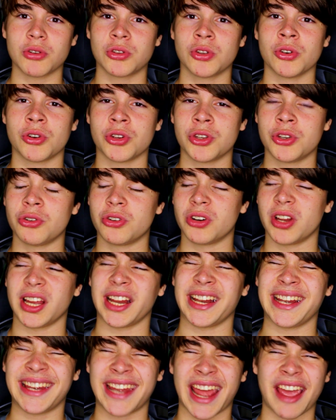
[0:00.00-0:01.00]
to cure
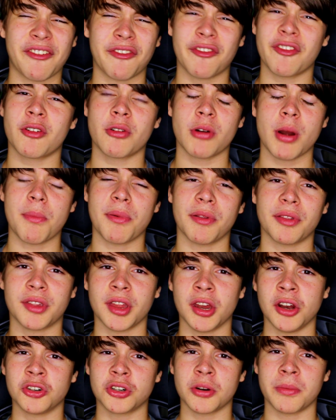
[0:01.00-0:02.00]
like death grip
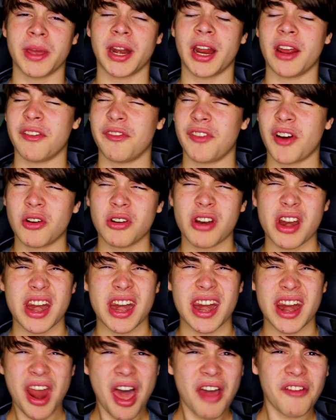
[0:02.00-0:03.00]
syndrome, and I found
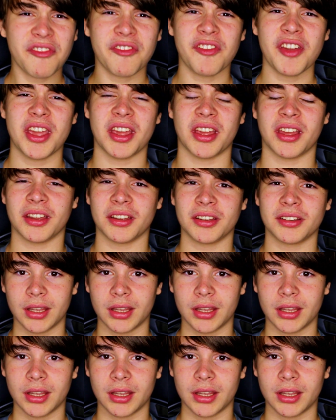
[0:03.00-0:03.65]
nothing.